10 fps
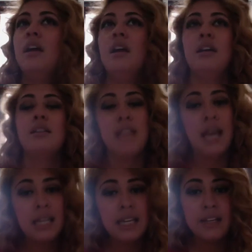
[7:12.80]

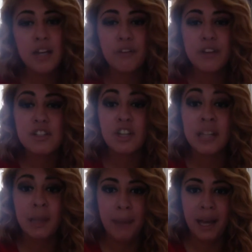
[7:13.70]
Sadly enough, he
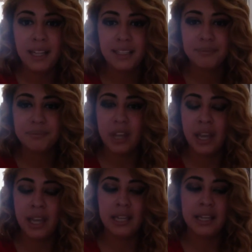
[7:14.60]
took that back,
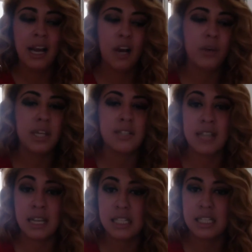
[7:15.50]
and now he's
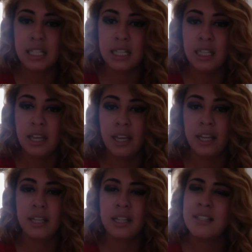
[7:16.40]
against it,
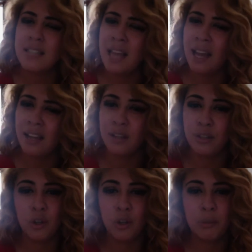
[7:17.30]
and it's sad, you
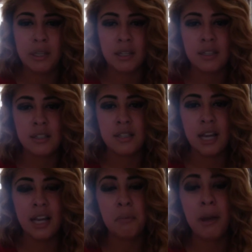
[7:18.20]
know, because
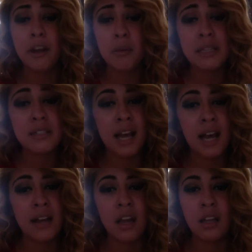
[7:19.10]
I admire my
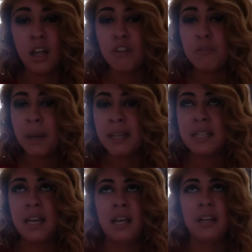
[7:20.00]
dad, I love my
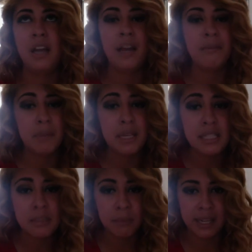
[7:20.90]
dad, I
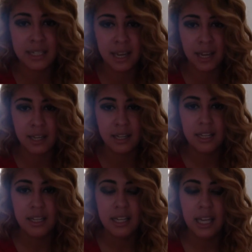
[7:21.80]
miss my dad,
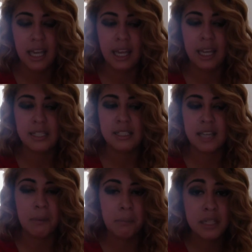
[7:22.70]
and
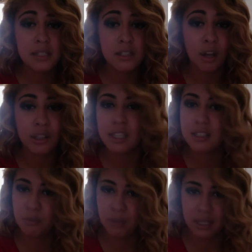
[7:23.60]
I miss talking
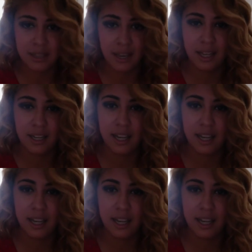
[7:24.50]
to my dad.